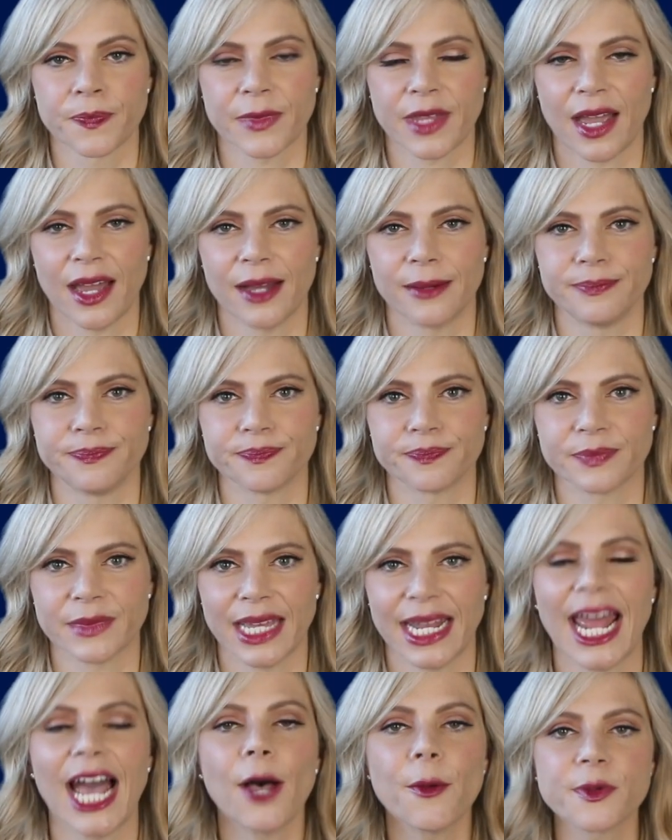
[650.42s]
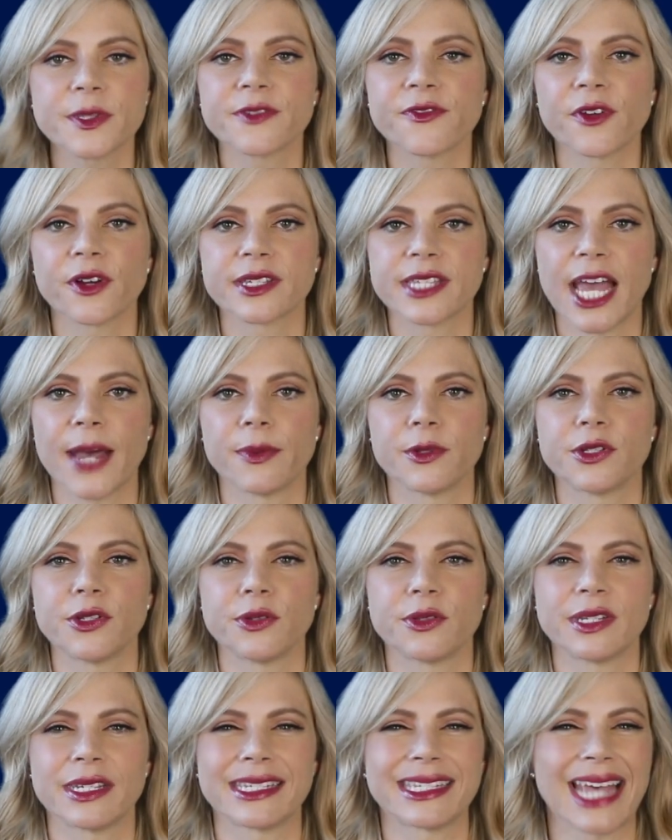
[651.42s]
It helps, for example,
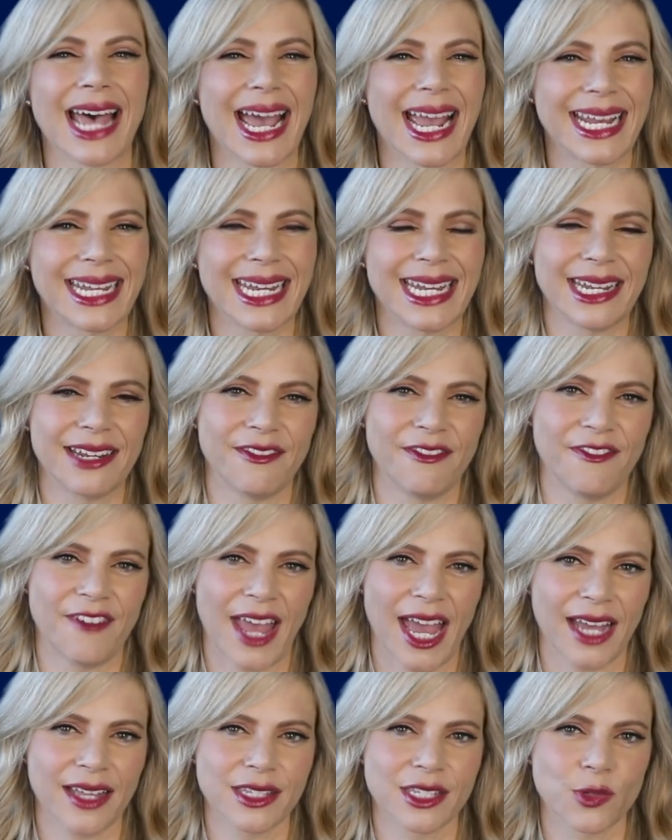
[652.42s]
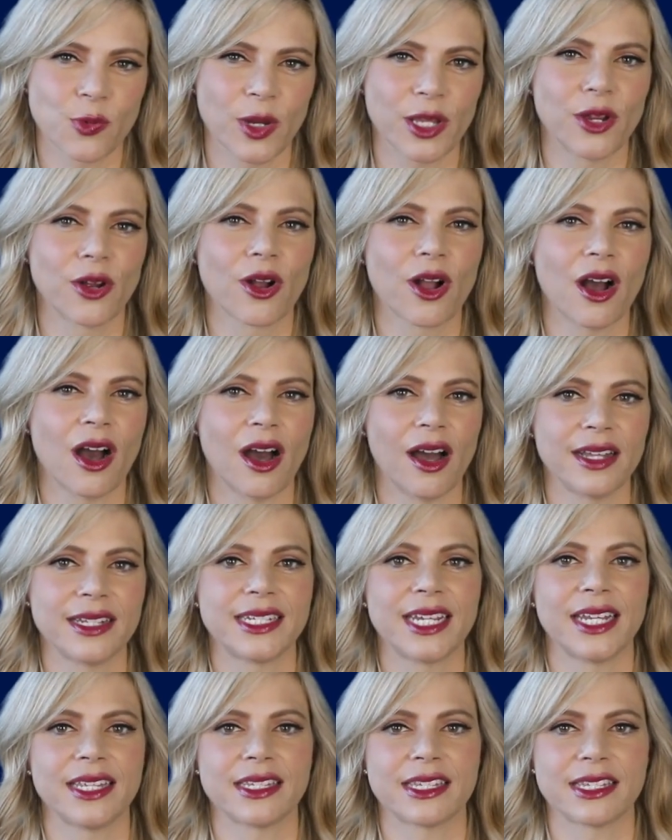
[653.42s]
to decide in advance what your
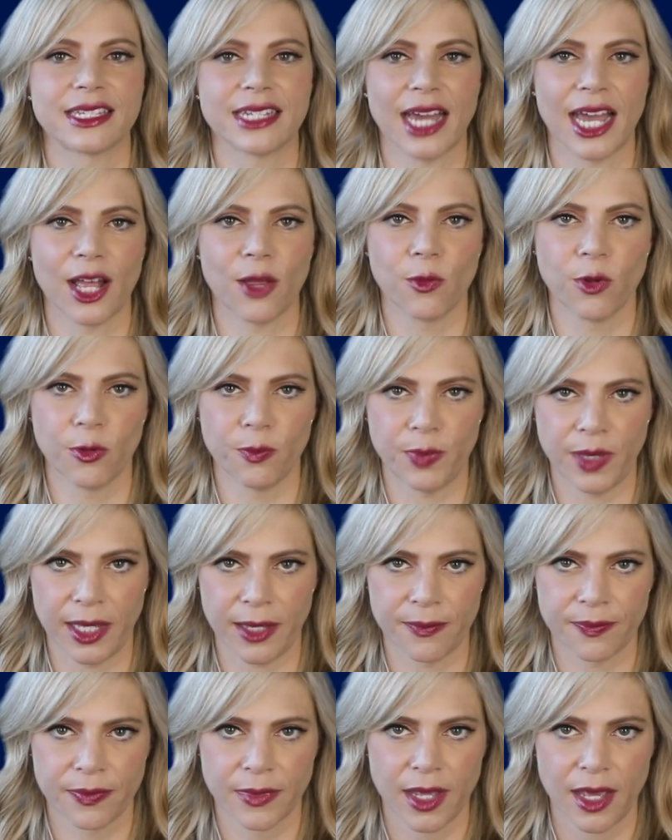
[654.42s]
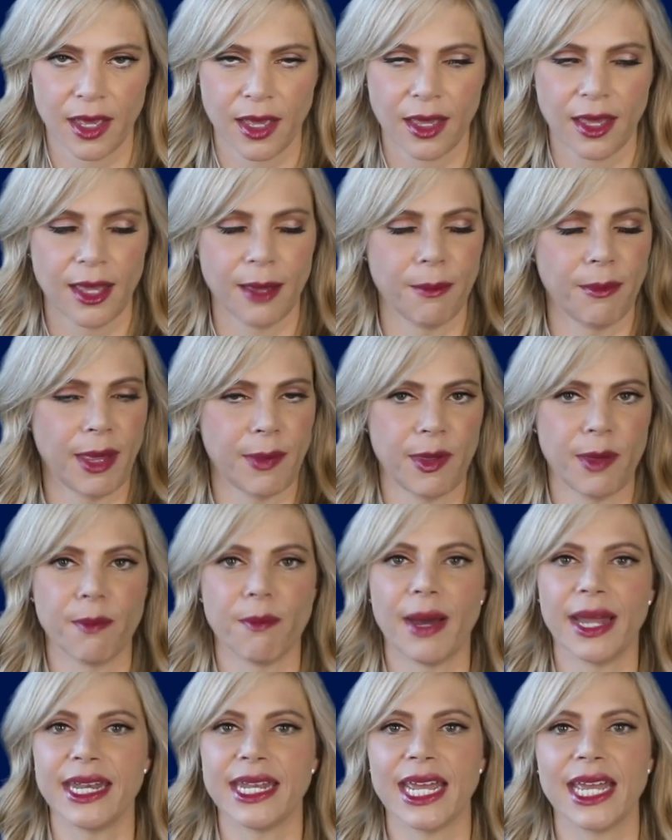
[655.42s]
content style will be. Maybe
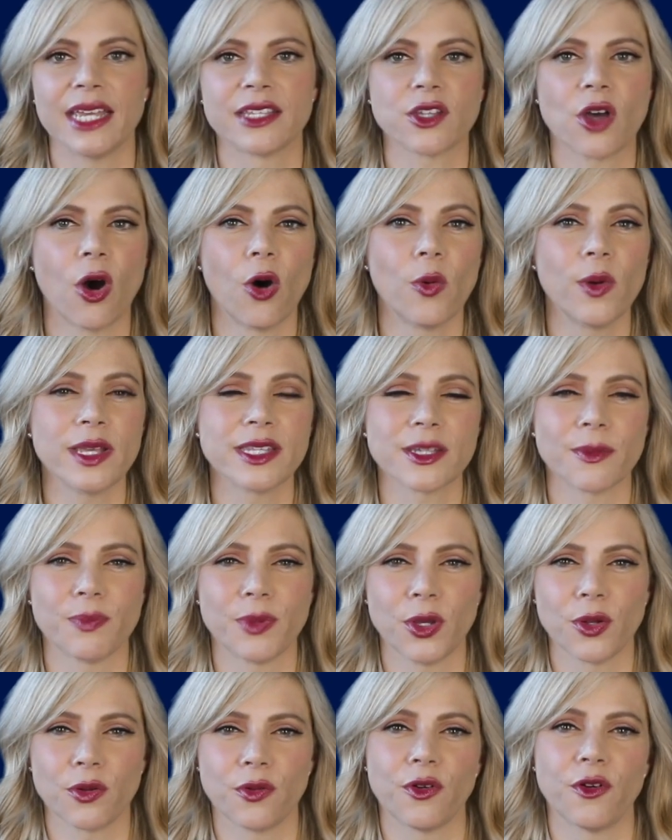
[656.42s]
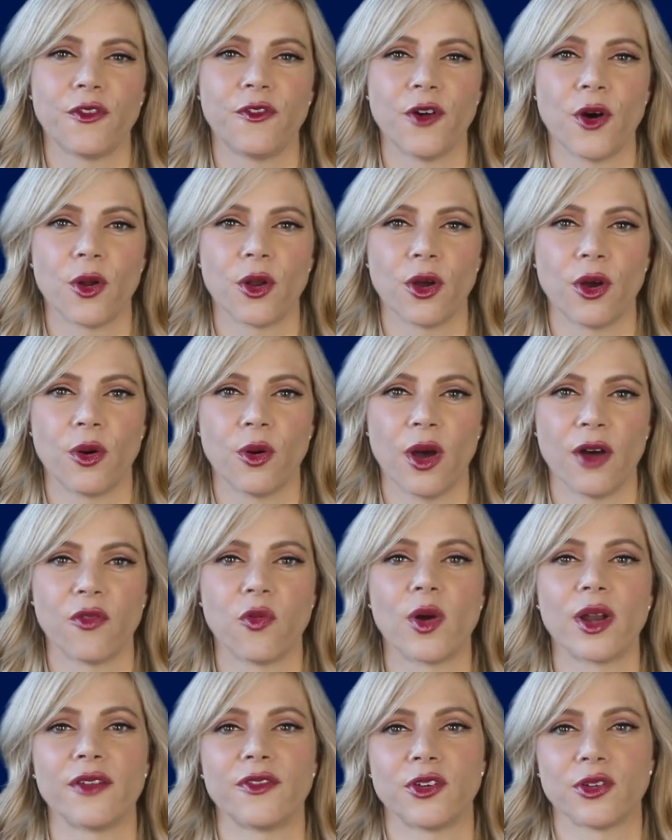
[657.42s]
Monday is always a beautiful photo of
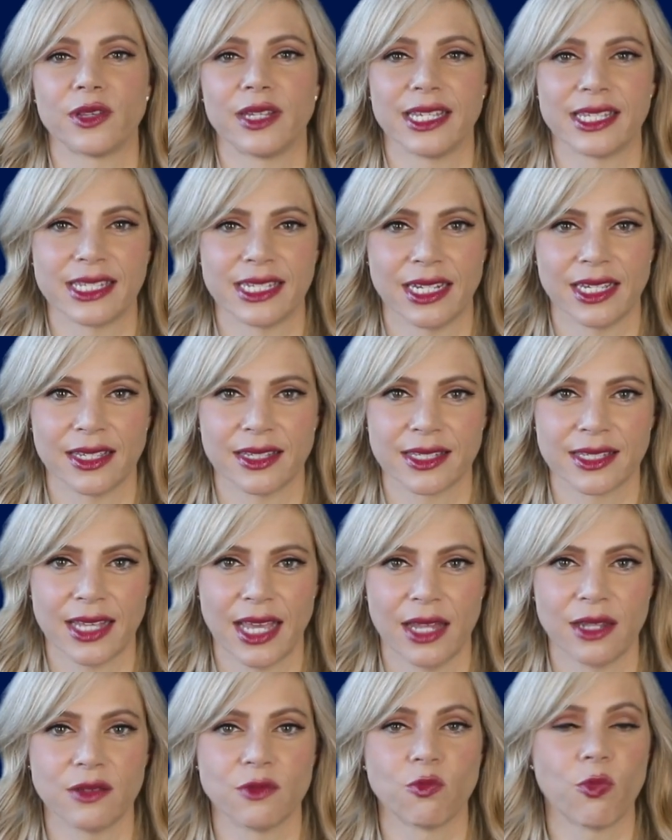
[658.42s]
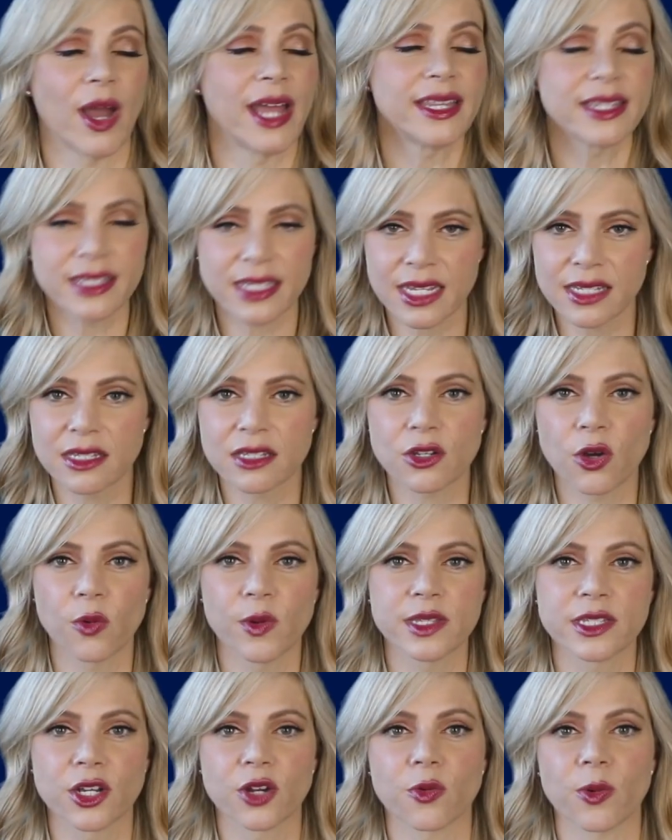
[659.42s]
one of your listings, and Wednesdays is
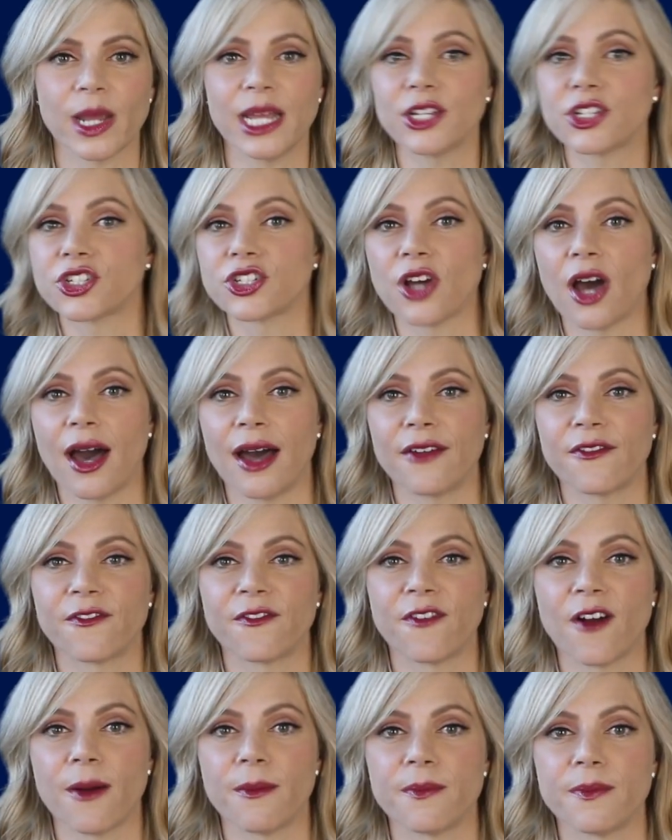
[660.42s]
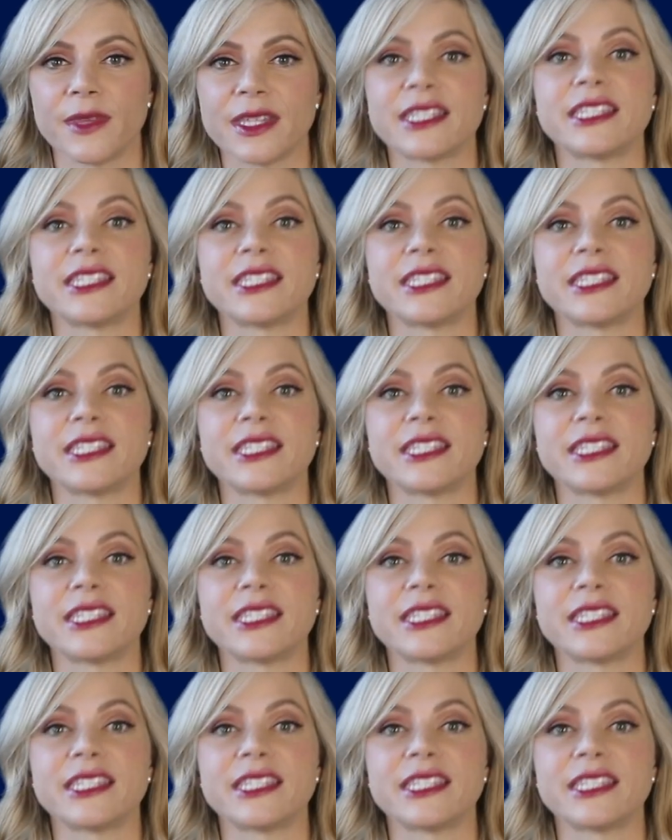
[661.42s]
always a great shot from the